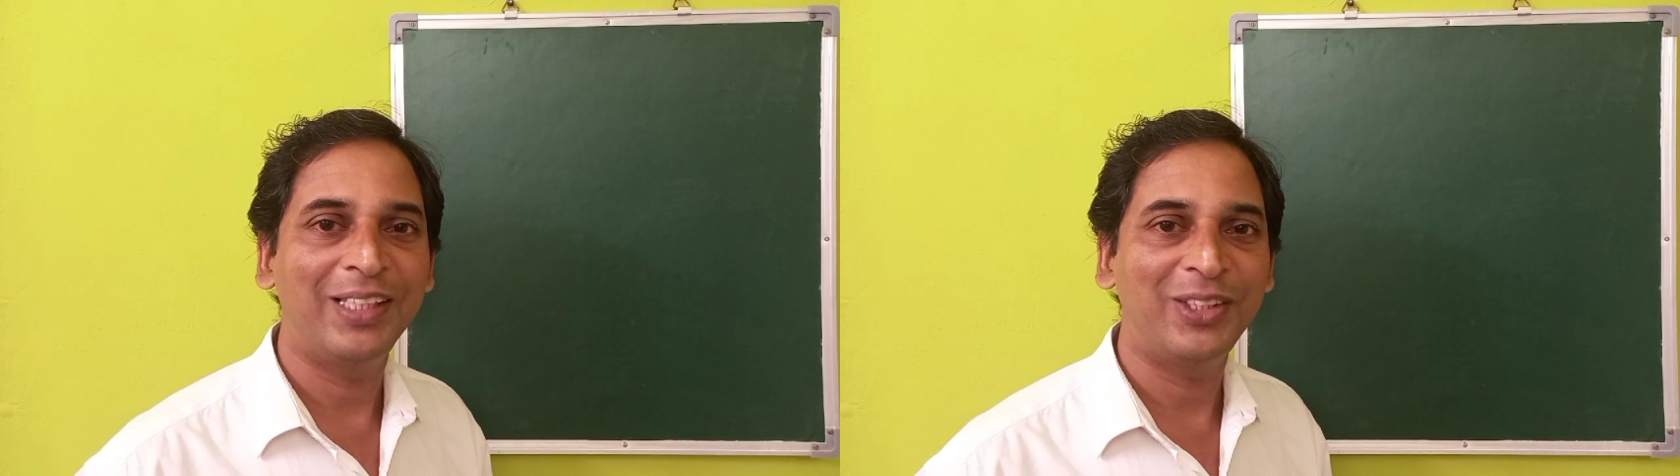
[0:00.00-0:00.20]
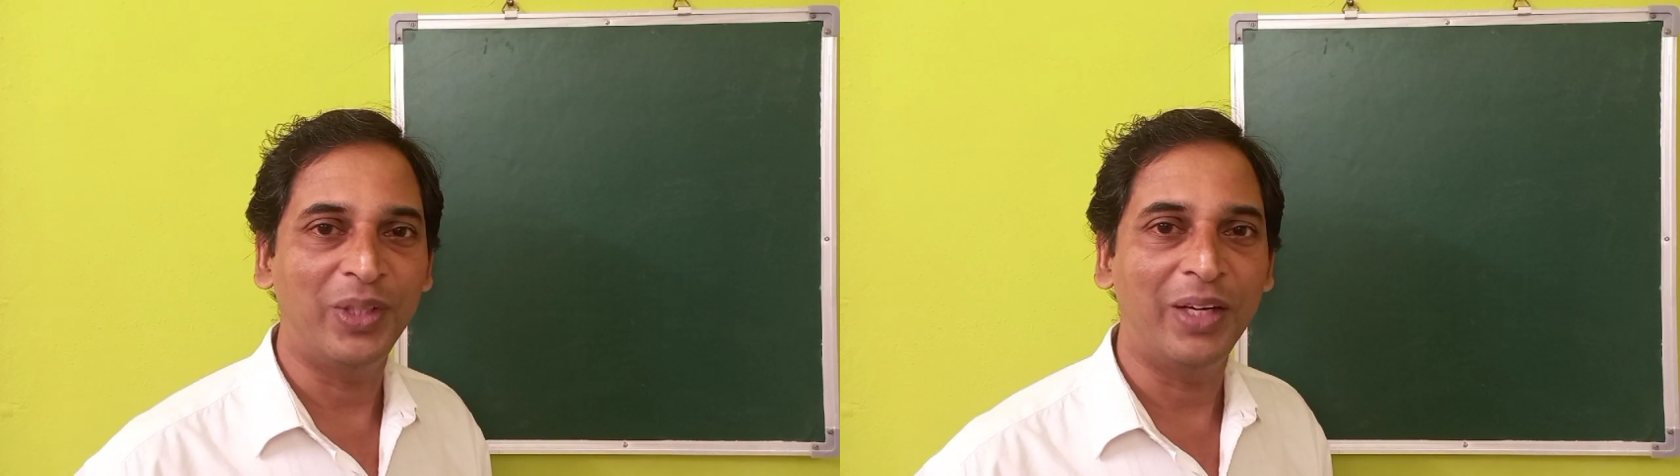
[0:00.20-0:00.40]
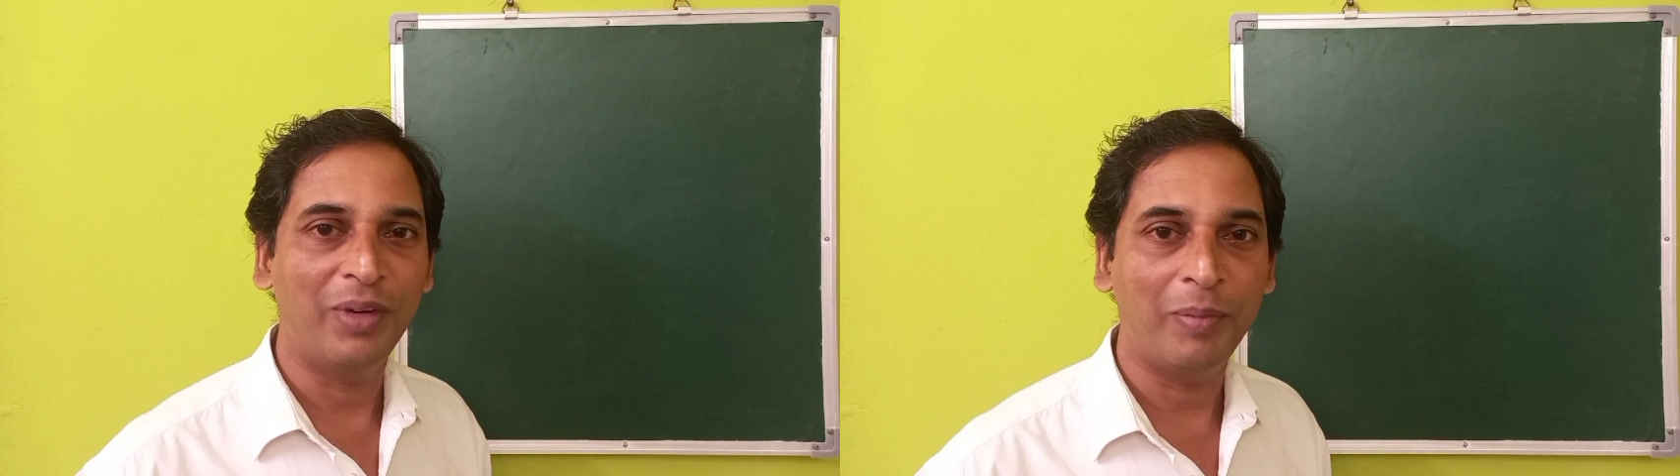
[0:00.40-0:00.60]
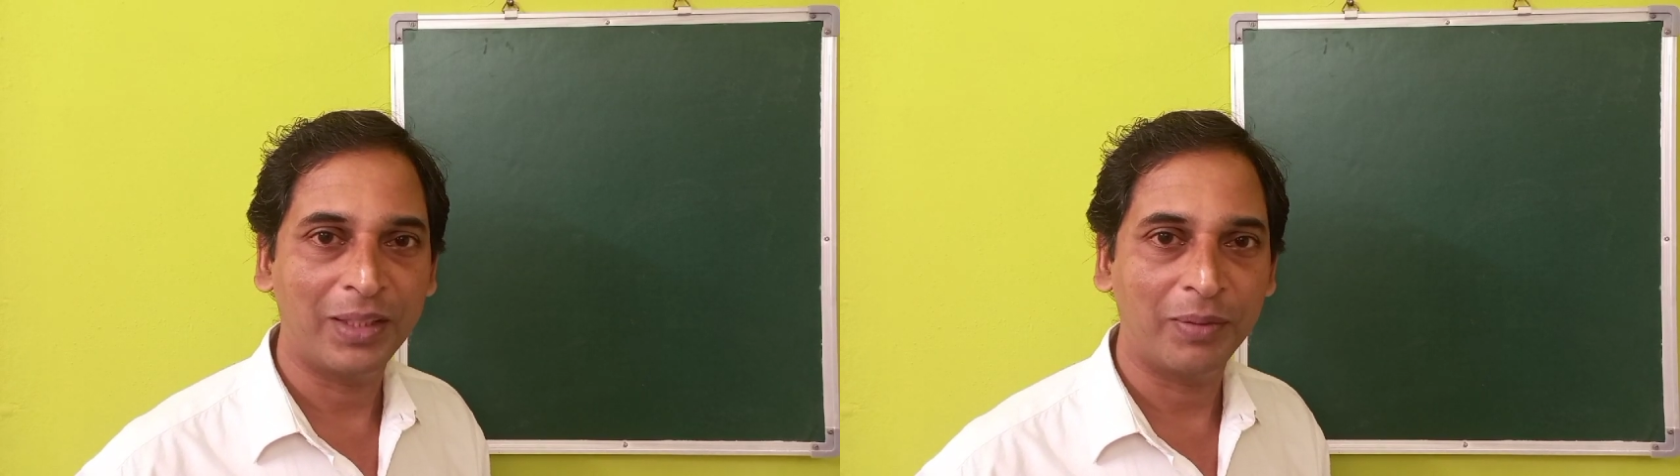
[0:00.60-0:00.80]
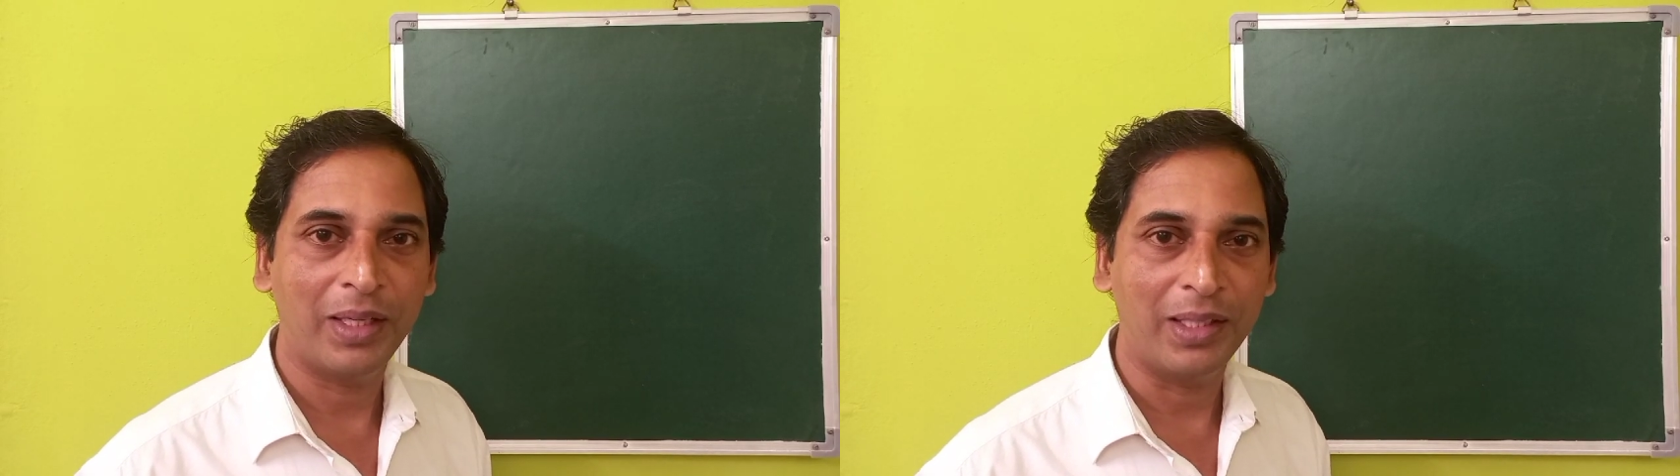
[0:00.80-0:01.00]
school level
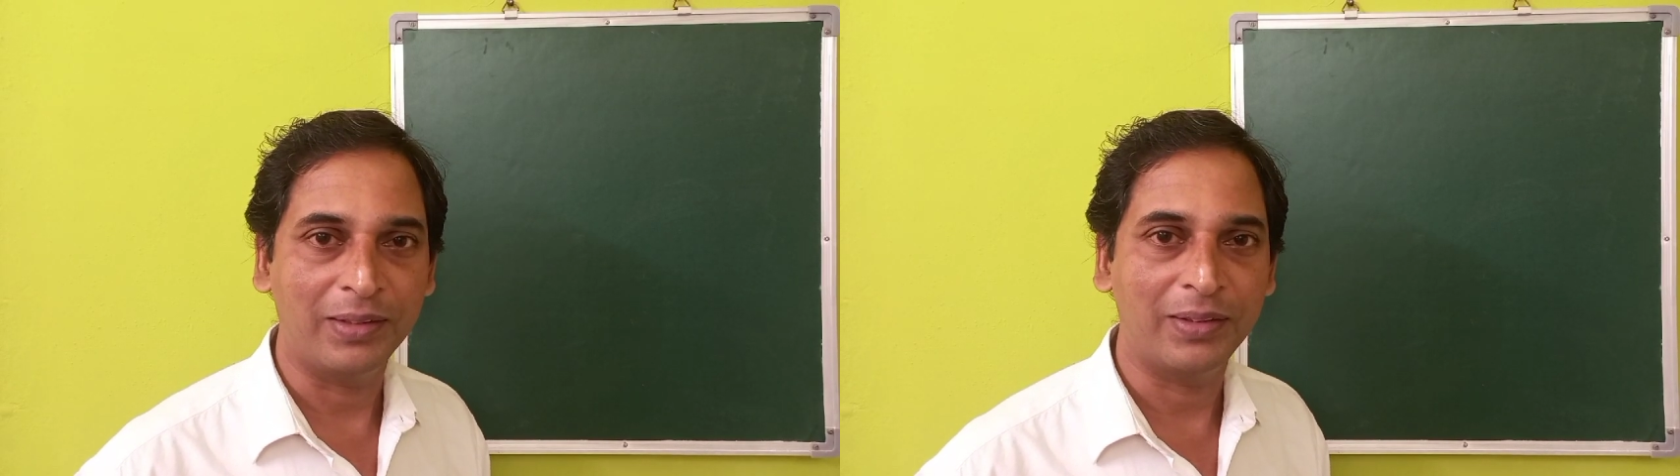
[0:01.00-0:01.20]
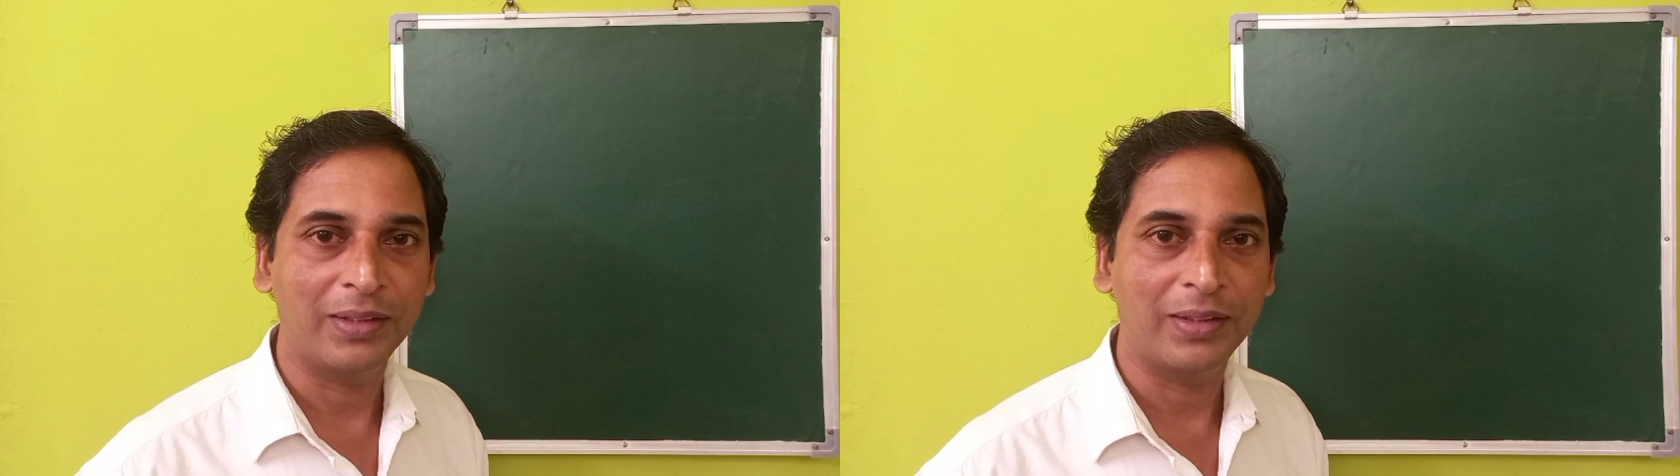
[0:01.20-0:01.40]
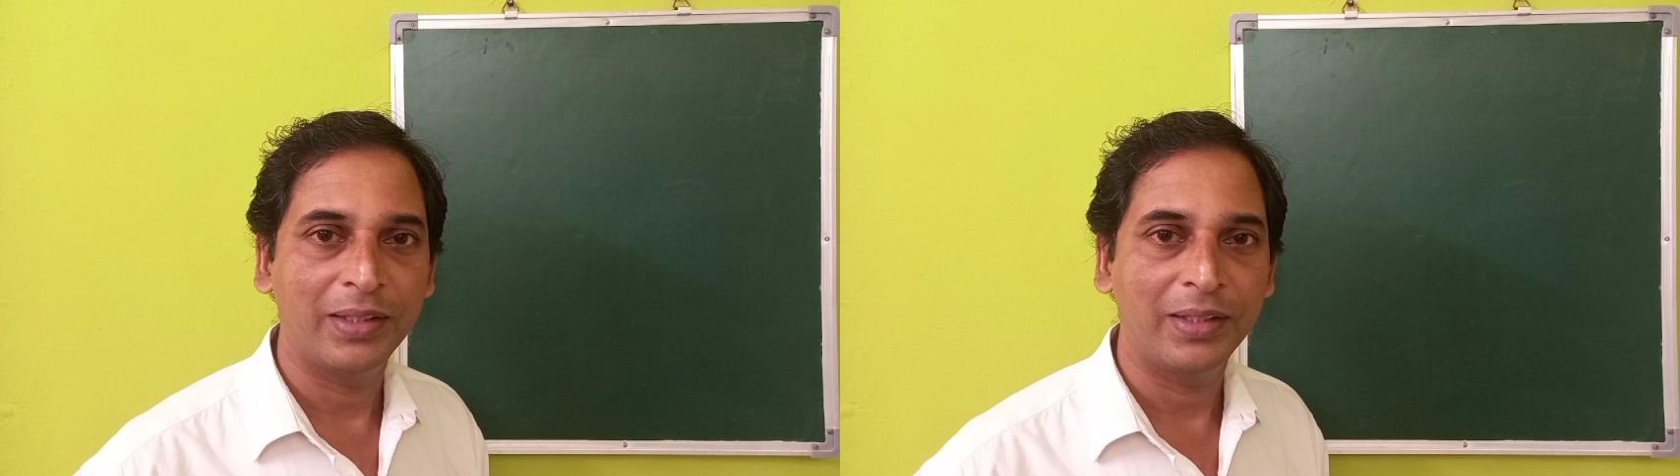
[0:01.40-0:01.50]
mathematics.